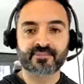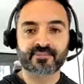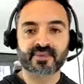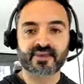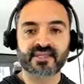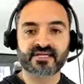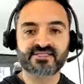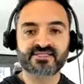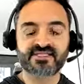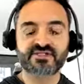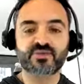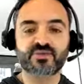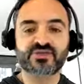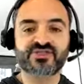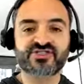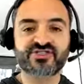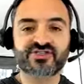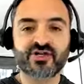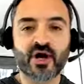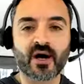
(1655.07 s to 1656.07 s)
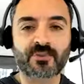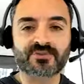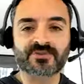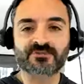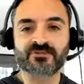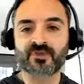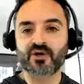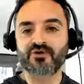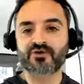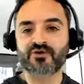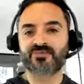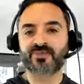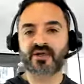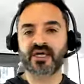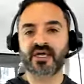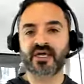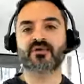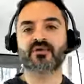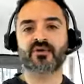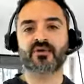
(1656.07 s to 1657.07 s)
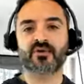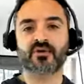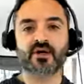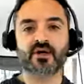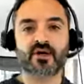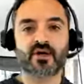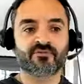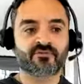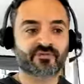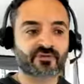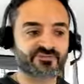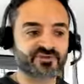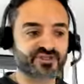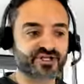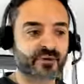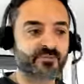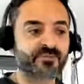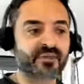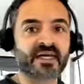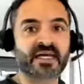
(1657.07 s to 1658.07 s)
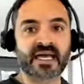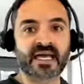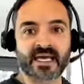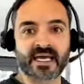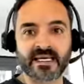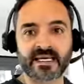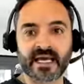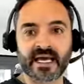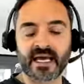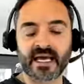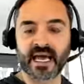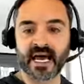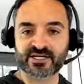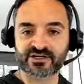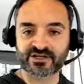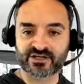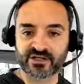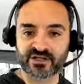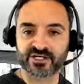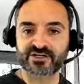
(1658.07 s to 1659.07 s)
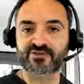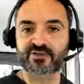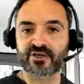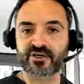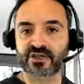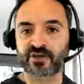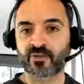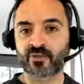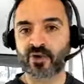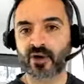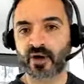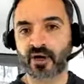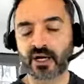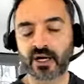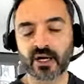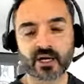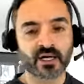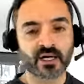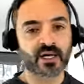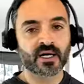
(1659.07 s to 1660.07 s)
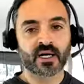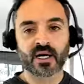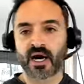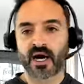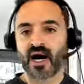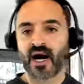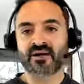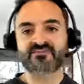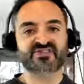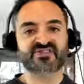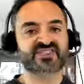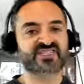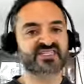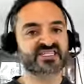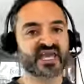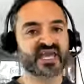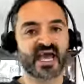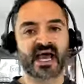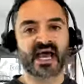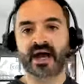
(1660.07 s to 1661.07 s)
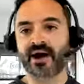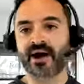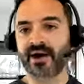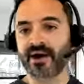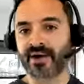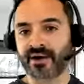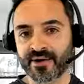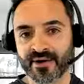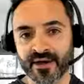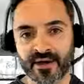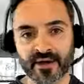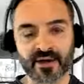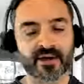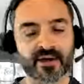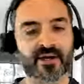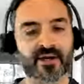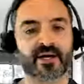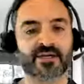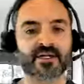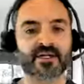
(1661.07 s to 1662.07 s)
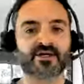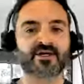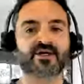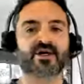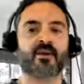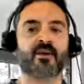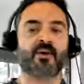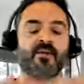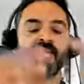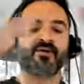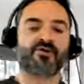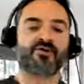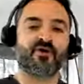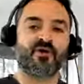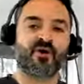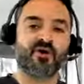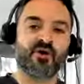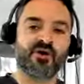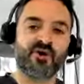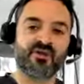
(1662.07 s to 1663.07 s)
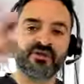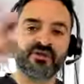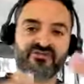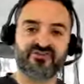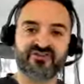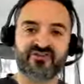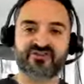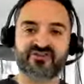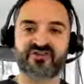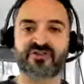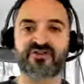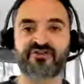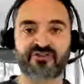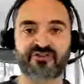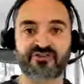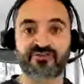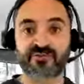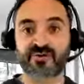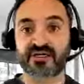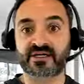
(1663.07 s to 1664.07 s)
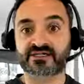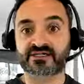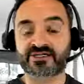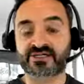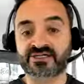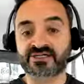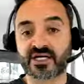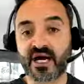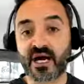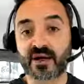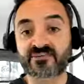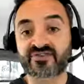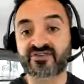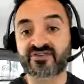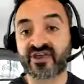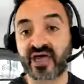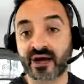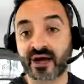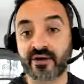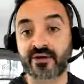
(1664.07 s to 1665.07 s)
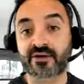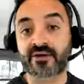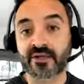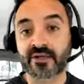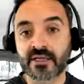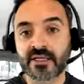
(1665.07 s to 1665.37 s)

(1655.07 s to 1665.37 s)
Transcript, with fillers: This is what stops most people from jumping in and actually doing the work. I'm scared. And then you come up with all these excuses, but it's just, I'm scared.